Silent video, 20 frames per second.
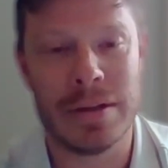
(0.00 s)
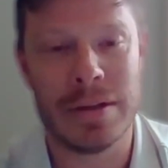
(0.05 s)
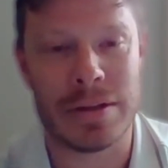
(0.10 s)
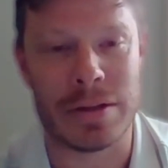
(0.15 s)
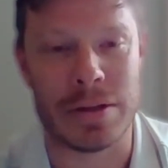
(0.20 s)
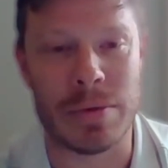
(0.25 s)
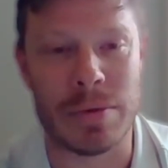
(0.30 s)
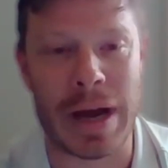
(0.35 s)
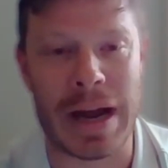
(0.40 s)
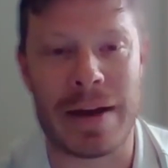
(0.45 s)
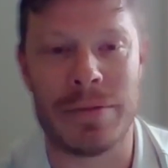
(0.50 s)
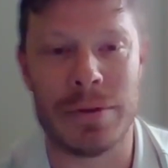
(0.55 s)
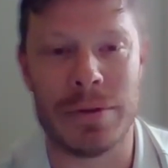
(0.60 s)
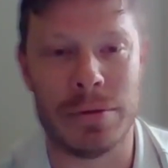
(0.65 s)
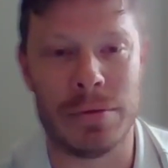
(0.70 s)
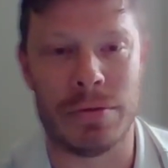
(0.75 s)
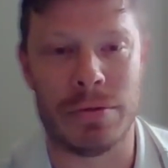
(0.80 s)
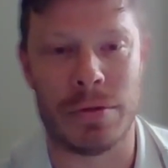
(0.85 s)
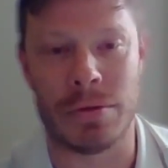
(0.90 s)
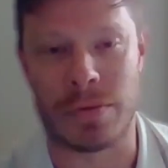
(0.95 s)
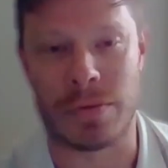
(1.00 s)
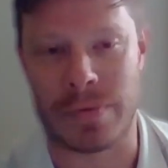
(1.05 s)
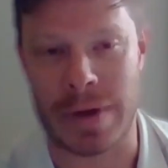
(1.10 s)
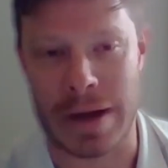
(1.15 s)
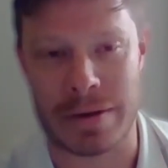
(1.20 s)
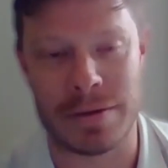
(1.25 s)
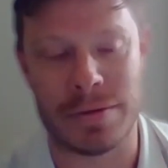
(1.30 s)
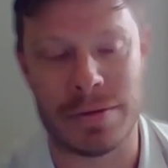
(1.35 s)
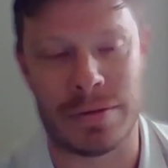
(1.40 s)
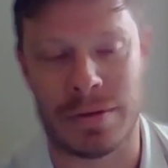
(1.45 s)
You have those
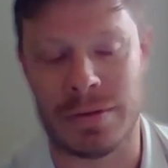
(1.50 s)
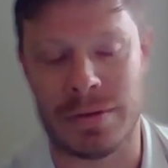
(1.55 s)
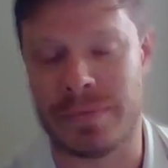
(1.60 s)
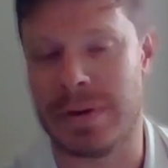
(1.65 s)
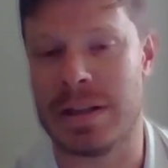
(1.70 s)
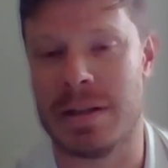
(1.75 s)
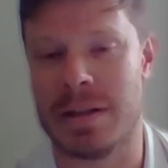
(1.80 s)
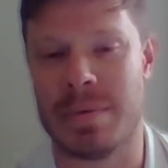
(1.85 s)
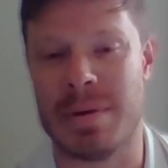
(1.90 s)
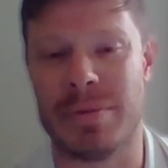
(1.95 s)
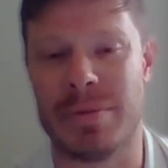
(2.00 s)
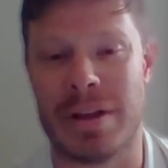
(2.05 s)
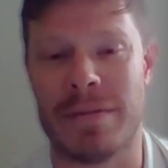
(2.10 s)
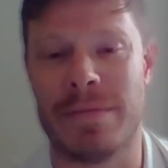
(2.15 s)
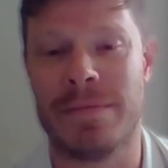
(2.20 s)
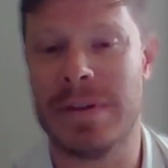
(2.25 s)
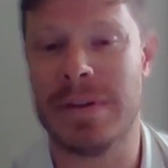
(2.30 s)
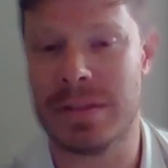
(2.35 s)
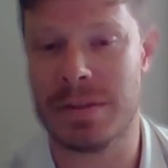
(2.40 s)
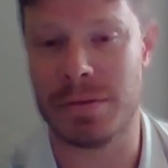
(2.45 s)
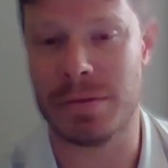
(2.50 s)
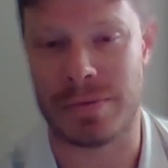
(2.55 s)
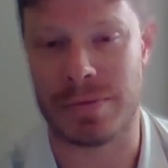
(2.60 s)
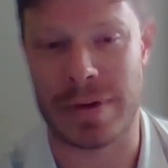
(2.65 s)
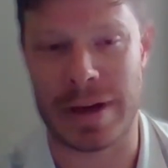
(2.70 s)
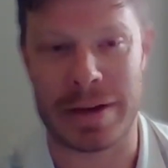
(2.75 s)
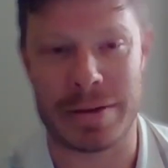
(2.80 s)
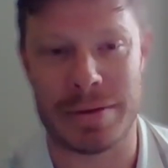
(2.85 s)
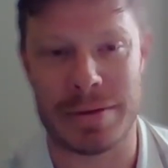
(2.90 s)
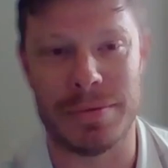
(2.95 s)
values, and you find the people that fit those
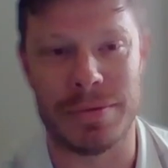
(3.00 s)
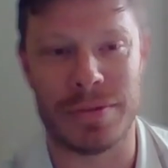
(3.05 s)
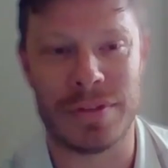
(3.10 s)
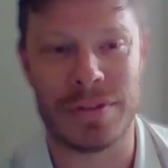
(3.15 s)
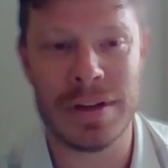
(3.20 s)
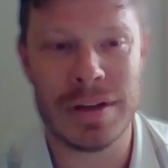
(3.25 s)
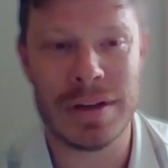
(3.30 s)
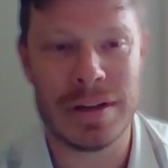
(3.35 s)
values.